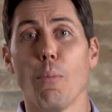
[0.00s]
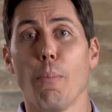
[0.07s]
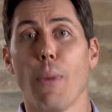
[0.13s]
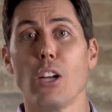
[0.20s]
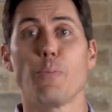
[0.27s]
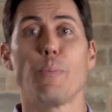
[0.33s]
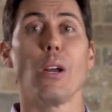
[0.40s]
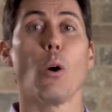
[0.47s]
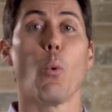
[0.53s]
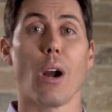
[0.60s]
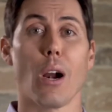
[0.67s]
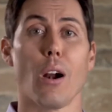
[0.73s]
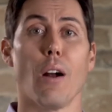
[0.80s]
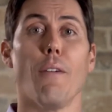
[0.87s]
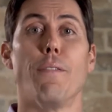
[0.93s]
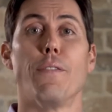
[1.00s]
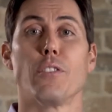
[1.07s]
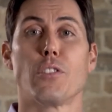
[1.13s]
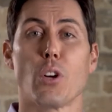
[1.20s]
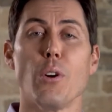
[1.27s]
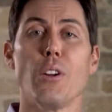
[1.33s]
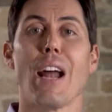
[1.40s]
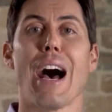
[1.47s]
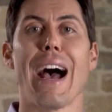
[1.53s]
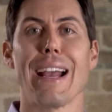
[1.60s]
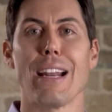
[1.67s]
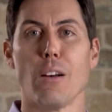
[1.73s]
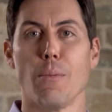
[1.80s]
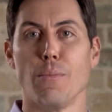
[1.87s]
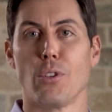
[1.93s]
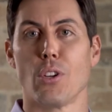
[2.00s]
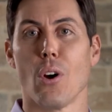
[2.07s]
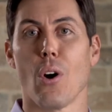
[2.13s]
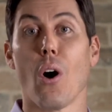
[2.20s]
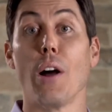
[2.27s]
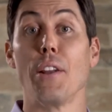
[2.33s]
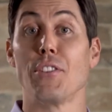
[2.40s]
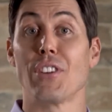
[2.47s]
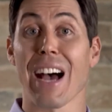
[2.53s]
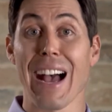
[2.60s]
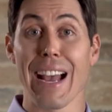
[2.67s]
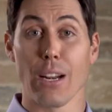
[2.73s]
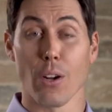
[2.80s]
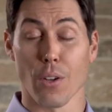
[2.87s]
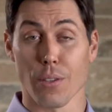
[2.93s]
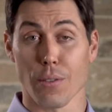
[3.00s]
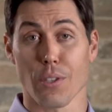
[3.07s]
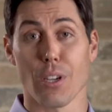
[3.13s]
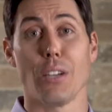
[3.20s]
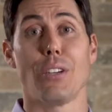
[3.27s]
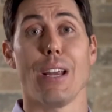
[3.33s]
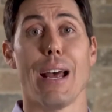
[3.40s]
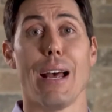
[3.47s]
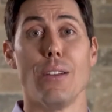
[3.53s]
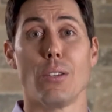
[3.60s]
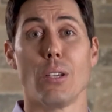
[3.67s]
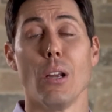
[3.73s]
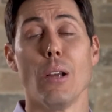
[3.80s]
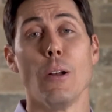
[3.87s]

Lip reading: must be aware of certain items on title, such as